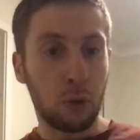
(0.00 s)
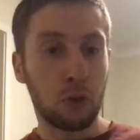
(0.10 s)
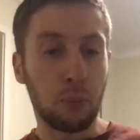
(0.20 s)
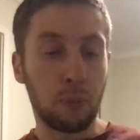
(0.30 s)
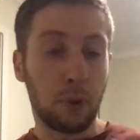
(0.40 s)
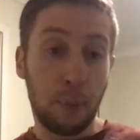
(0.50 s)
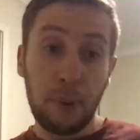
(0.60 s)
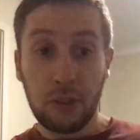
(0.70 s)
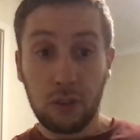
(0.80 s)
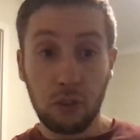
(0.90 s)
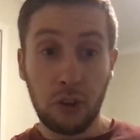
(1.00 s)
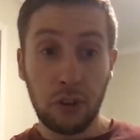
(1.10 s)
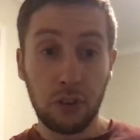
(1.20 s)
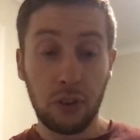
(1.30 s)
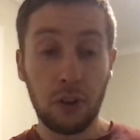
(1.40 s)
some competitor
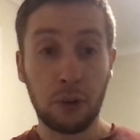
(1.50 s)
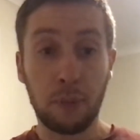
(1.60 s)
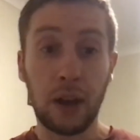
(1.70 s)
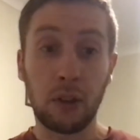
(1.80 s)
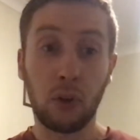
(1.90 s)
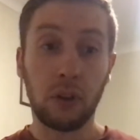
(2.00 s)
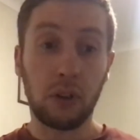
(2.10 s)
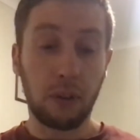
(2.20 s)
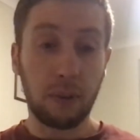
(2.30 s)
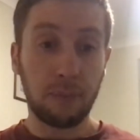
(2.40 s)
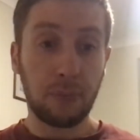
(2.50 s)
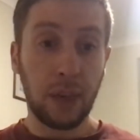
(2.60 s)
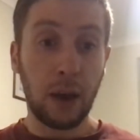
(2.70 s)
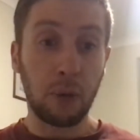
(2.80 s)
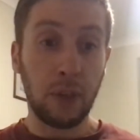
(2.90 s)
research. I might look at
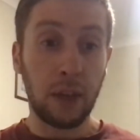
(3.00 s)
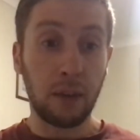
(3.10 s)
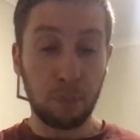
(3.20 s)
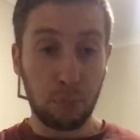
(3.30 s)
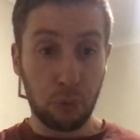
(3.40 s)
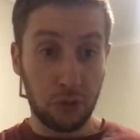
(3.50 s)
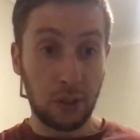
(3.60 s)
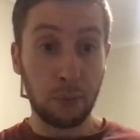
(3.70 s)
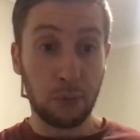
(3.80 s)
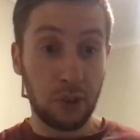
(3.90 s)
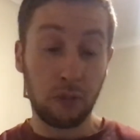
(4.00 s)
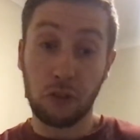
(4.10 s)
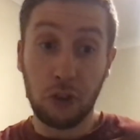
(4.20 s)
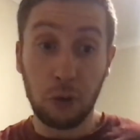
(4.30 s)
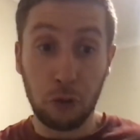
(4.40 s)
how they present themselves
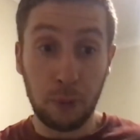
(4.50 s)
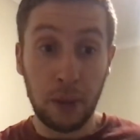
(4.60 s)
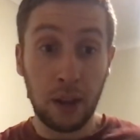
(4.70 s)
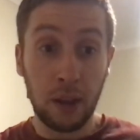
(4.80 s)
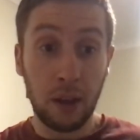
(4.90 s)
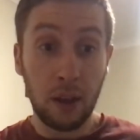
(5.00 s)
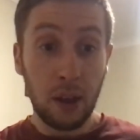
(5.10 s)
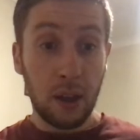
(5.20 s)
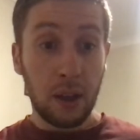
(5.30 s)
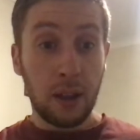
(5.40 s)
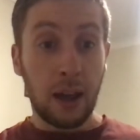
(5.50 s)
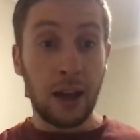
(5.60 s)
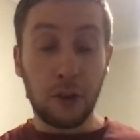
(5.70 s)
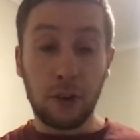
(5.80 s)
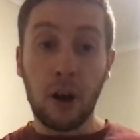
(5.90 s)
on social media.
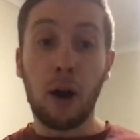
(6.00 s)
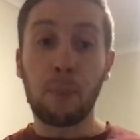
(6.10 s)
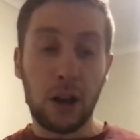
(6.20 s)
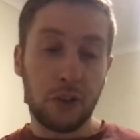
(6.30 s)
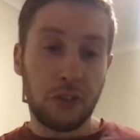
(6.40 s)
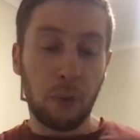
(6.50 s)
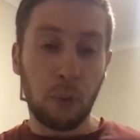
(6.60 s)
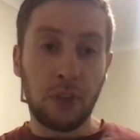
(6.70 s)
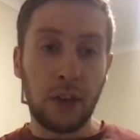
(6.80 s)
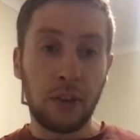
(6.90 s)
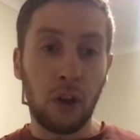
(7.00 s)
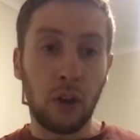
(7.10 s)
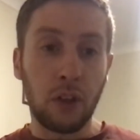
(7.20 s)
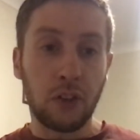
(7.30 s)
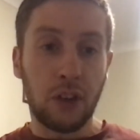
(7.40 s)
I could arm myself with that
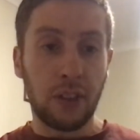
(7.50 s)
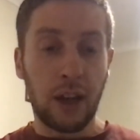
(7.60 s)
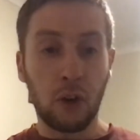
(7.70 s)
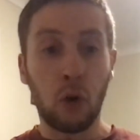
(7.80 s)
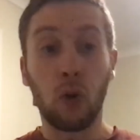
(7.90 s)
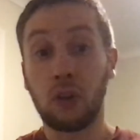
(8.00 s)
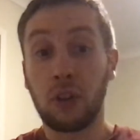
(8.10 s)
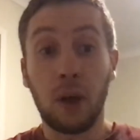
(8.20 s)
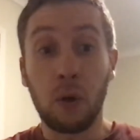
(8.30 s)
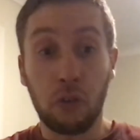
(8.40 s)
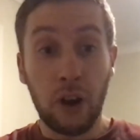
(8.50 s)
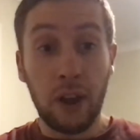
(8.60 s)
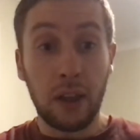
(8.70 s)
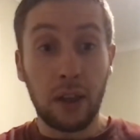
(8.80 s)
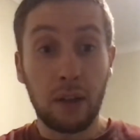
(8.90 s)
knowledge and that call could go
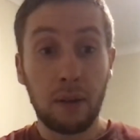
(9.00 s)
great,